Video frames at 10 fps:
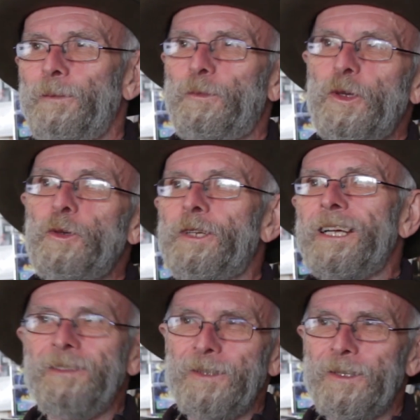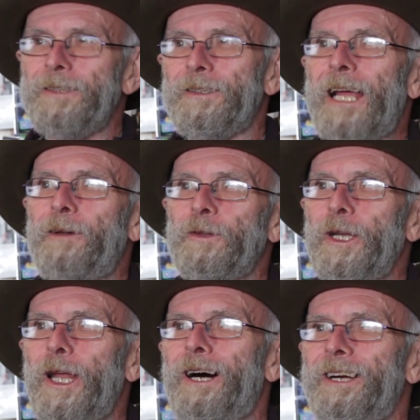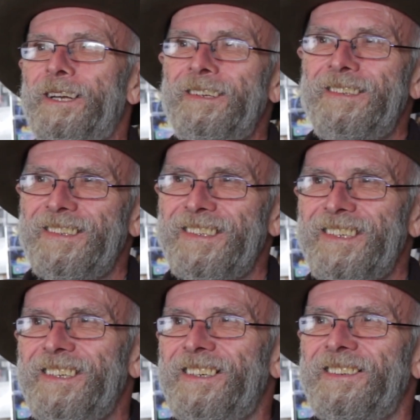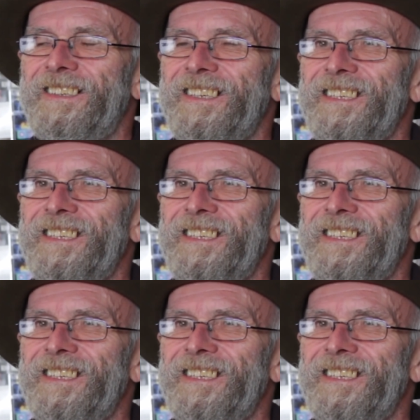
view down the line, you know.